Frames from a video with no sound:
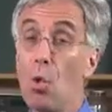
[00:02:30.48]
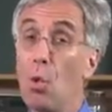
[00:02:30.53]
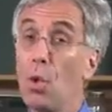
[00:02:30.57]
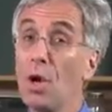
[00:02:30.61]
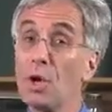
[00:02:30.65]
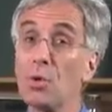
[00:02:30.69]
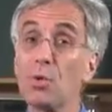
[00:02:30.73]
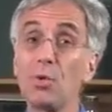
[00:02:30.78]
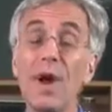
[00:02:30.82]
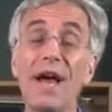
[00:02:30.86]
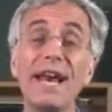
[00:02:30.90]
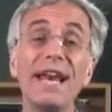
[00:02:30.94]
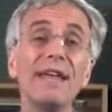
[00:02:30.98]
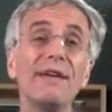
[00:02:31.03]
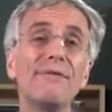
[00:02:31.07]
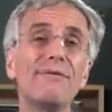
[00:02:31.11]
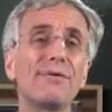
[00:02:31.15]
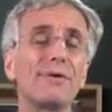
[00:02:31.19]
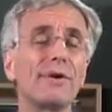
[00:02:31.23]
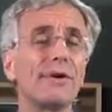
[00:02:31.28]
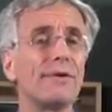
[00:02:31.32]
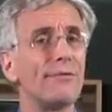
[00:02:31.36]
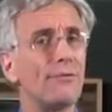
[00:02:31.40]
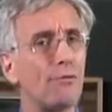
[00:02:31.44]
We're ready
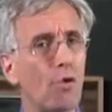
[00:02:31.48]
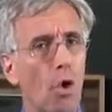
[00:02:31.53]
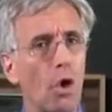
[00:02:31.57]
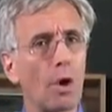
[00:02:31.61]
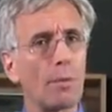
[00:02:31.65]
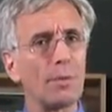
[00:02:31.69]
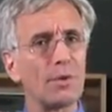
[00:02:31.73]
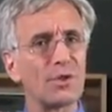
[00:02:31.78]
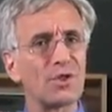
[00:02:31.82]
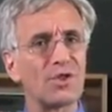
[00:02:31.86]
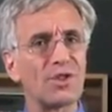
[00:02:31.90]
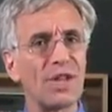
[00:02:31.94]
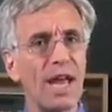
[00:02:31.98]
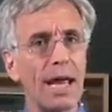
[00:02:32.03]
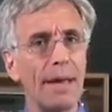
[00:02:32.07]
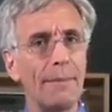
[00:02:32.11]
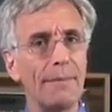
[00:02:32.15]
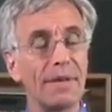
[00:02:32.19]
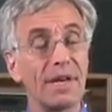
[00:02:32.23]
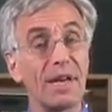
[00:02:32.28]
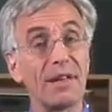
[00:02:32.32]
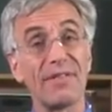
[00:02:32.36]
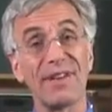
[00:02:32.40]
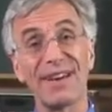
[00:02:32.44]
for a formal
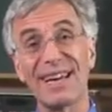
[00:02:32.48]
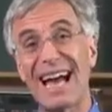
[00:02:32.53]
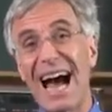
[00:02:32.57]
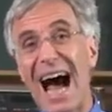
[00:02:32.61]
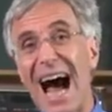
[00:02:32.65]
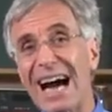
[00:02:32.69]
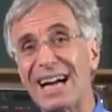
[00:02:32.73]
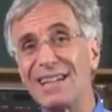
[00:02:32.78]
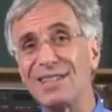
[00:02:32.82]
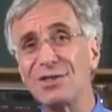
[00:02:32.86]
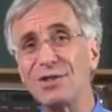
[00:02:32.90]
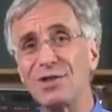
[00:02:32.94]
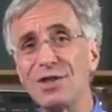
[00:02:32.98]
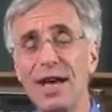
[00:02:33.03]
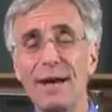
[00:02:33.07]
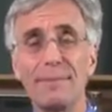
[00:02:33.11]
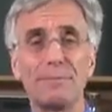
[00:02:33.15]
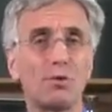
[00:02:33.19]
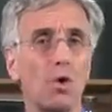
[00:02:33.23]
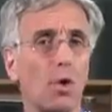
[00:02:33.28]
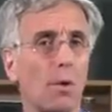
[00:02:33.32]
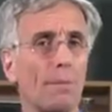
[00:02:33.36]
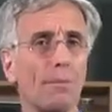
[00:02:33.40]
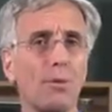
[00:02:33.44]
statement of the
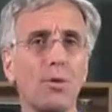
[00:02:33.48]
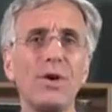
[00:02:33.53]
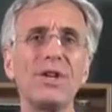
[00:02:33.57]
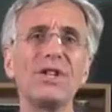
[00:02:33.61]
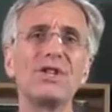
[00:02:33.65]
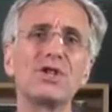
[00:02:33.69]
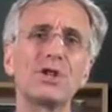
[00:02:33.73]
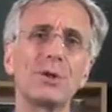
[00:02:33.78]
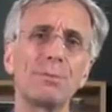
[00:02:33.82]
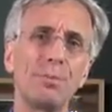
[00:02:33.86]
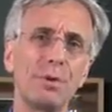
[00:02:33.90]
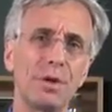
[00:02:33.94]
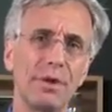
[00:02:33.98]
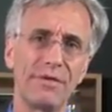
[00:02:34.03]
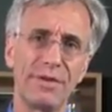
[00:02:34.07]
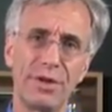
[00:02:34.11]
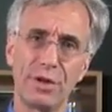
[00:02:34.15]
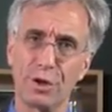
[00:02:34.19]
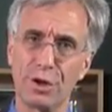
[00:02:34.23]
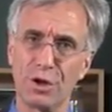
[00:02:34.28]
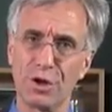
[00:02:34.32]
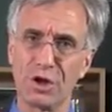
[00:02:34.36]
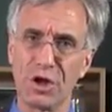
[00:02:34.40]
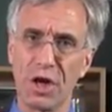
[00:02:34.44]
concept or principle of
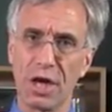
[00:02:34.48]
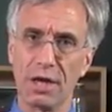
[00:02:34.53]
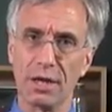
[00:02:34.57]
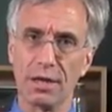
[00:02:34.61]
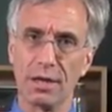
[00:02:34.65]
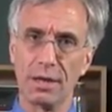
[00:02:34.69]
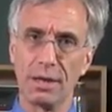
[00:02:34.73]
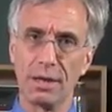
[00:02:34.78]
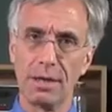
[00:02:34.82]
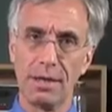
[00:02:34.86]
inertia.